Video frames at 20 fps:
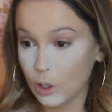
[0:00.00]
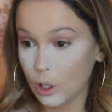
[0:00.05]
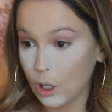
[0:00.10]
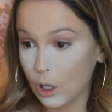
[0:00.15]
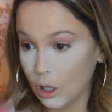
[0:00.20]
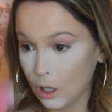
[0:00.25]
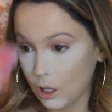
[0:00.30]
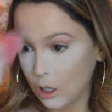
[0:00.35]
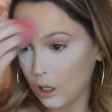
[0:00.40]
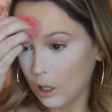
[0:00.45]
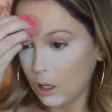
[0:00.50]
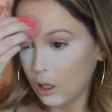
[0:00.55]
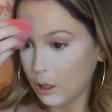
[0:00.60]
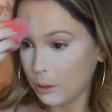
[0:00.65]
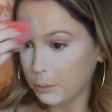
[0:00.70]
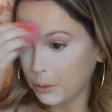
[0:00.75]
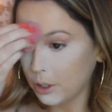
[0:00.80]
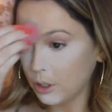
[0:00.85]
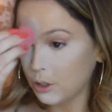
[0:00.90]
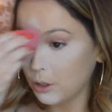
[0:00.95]

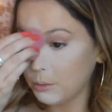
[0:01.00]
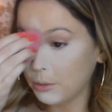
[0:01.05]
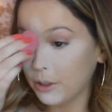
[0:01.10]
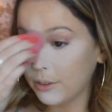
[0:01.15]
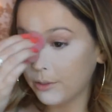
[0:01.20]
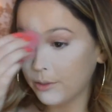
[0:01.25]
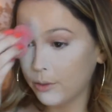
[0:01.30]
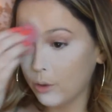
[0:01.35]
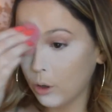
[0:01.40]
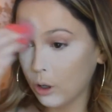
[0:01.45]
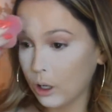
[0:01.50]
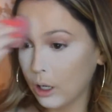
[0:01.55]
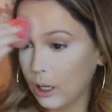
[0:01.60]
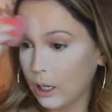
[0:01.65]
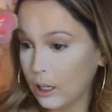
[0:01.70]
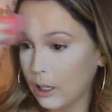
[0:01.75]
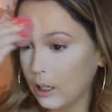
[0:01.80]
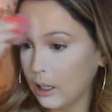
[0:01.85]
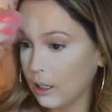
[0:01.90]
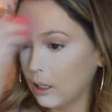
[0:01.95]
I'm going to do my
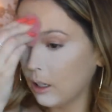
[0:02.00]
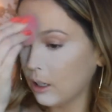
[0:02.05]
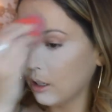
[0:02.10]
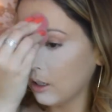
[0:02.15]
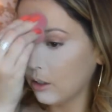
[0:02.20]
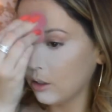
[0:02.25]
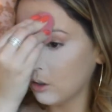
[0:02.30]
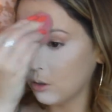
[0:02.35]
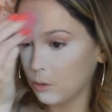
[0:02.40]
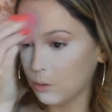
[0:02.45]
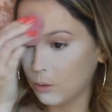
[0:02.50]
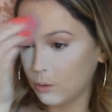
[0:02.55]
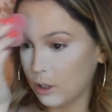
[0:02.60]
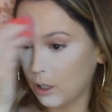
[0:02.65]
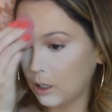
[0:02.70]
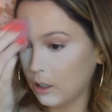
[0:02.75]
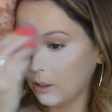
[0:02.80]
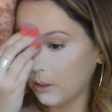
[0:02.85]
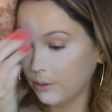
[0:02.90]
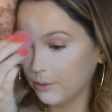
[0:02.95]
forehead as
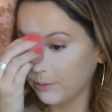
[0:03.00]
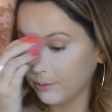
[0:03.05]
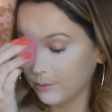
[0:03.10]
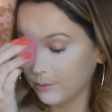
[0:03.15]
well.